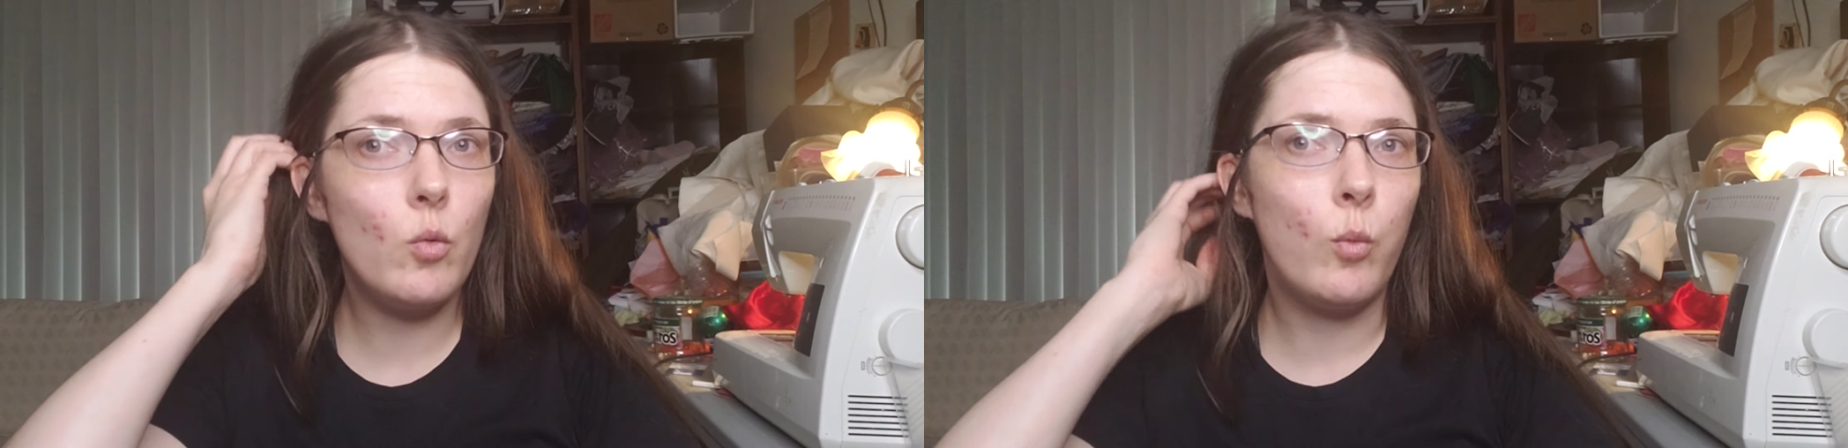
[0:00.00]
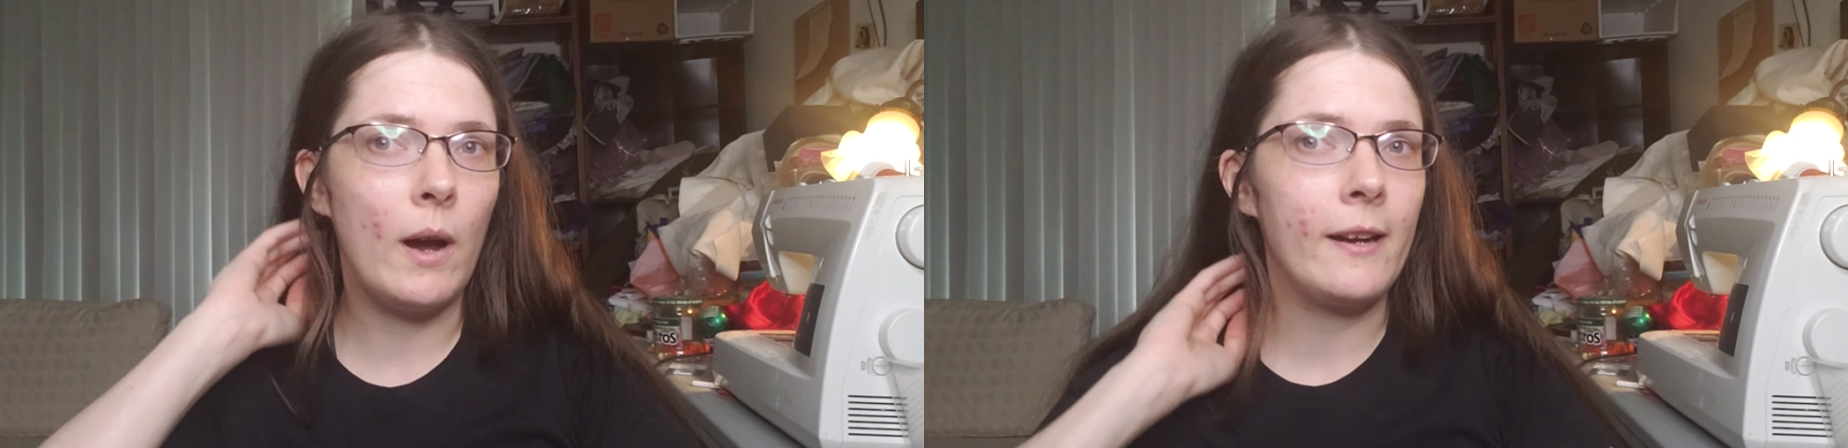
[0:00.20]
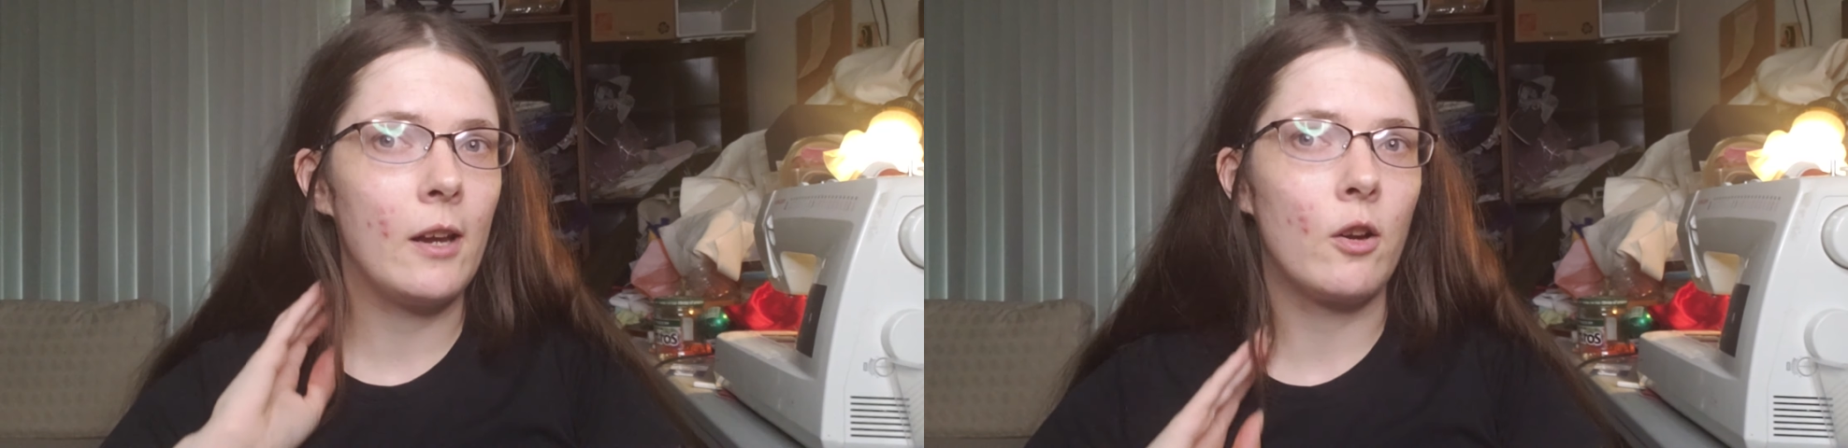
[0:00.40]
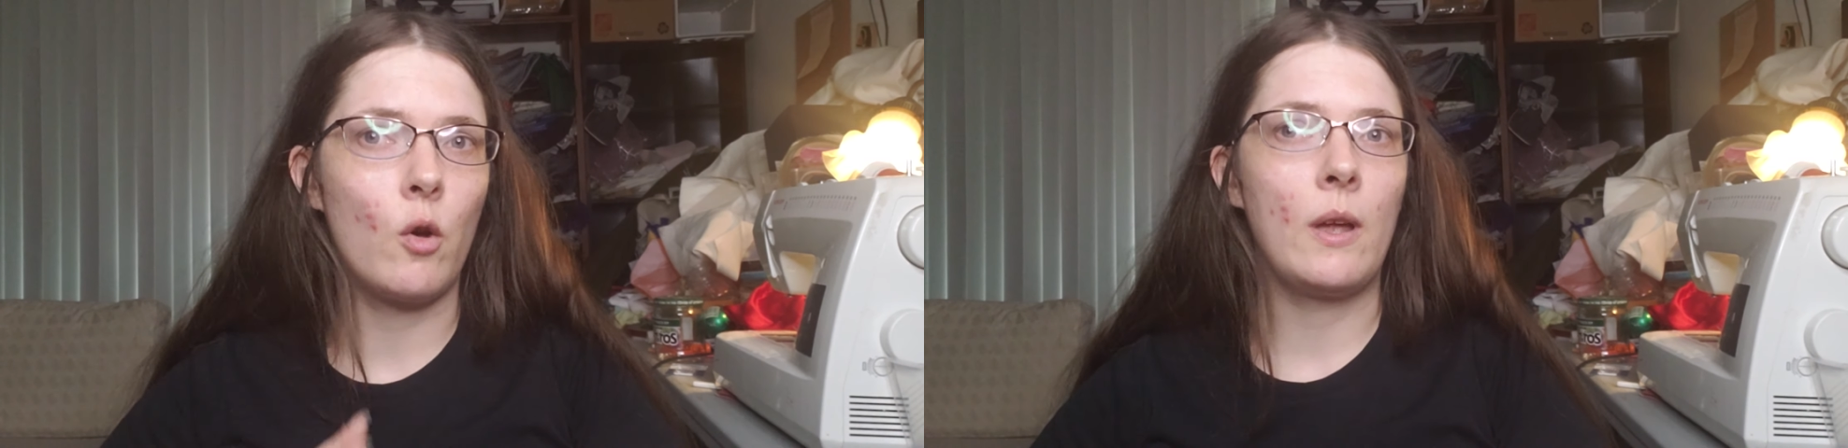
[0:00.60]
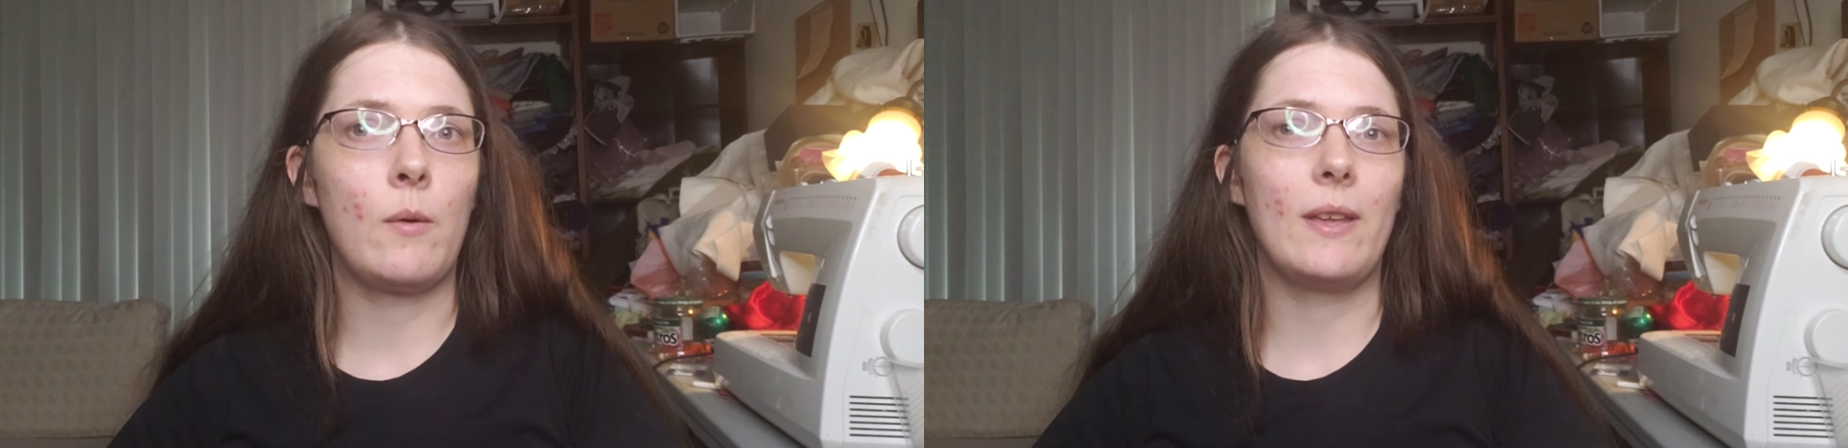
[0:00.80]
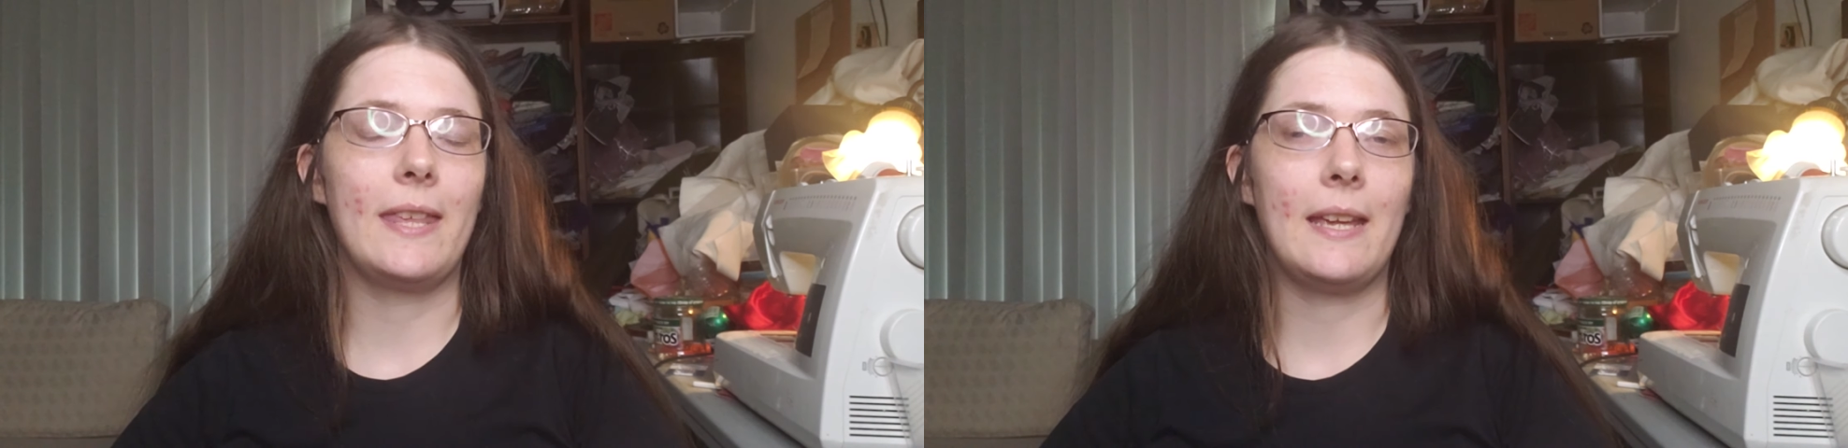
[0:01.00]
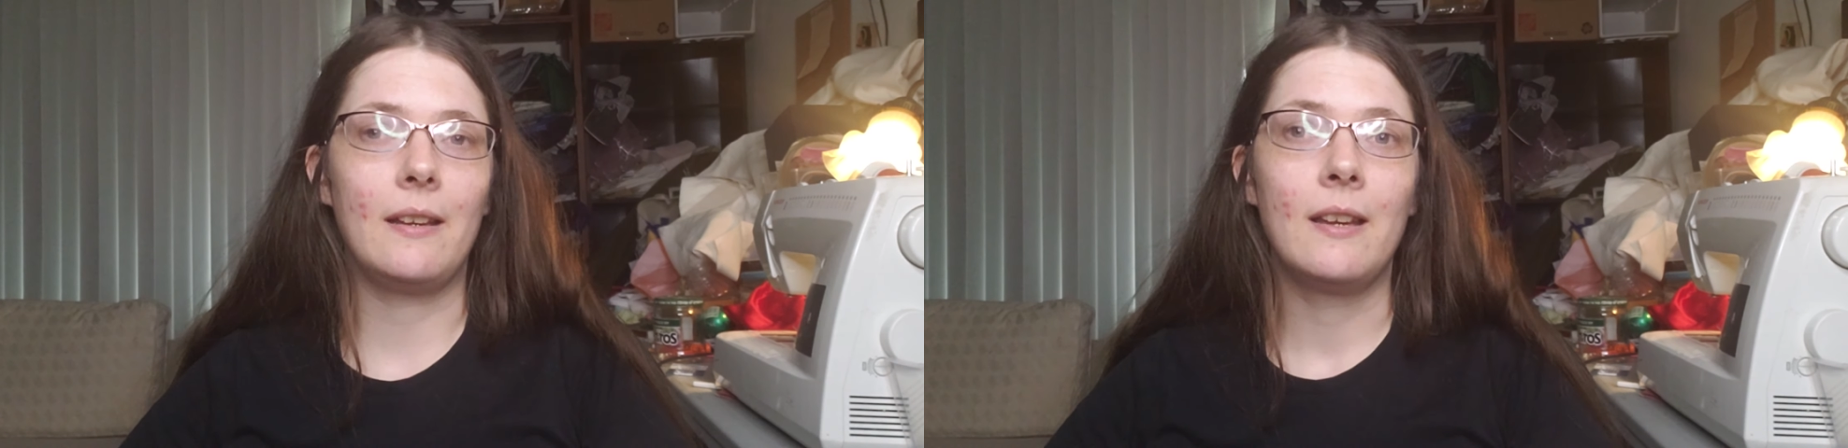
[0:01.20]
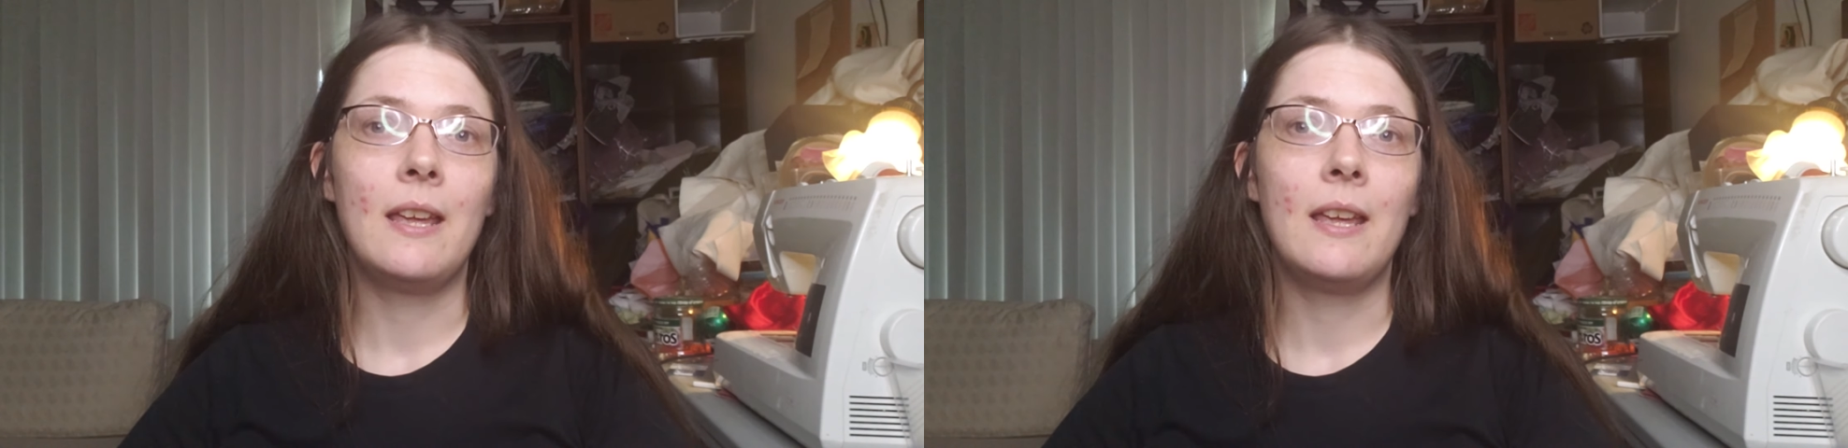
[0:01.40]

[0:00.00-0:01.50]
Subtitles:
where you're going with it.